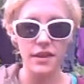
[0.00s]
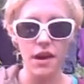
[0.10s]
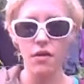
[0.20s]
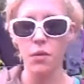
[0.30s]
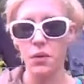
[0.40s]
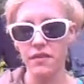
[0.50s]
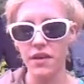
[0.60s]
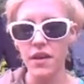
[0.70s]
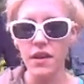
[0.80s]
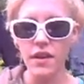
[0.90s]
a carrot or
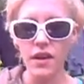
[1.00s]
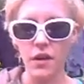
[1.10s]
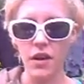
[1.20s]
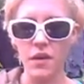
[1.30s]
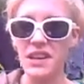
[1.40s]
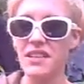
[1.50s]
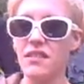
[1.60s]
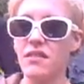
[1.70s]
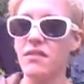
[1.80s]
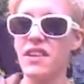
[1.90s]
whatever. I
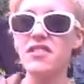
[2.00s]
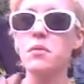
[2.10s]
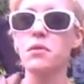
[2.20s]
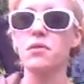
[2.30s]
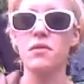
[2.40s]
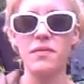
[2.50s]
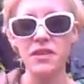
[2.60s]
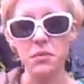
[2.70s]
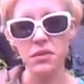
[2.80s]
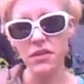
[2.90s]
mean, vegetables.
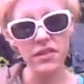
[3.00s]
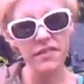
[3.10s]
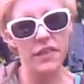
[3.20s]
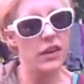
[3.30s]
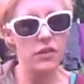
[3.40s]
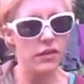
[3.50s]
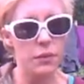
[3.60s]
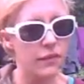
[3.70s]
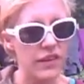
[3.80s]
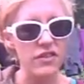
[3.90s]
You shouldn't fuck
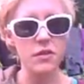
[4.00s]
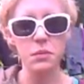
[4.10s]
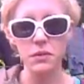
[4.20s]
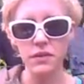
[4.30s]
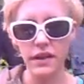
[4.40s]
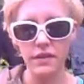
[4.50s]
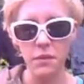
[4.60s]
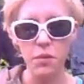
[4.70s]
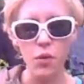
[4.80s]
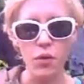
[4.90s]
yourself with vegetables. They're
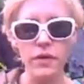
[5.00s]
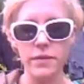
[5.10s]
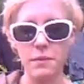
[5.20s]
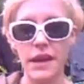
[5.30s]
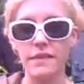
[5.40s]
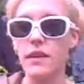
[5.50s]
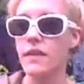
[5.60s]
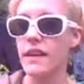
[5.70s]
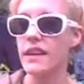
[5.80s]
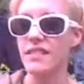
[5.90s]
porous, man.
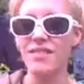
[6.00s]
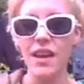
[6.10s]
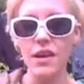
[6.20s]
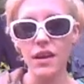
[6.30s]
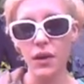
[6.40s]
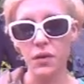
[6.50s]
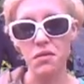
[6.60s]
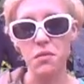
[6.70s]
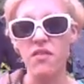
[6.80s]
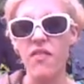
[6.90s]
They can hold
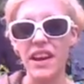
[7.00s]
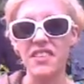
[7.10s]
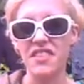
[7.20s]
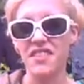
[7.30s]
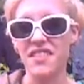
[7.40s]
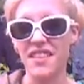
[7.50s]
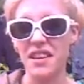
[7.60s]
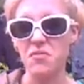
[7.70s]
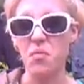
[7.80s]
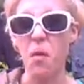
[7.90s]
on to infections. They
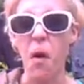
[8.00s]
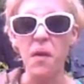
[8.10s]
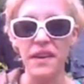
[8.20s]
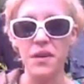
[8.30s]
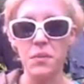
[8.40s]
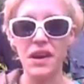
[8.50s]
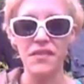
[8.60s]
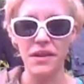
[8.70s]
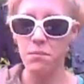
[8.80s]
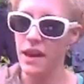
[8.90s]
can rot. They can be
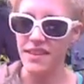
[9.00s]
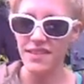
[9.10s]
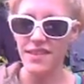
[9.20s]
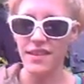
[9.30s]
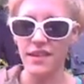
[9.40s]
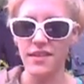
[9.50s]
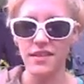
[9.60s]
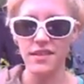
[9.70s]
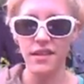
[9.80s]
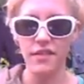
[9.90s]
covered in pesticides
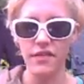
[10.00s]
and stuff.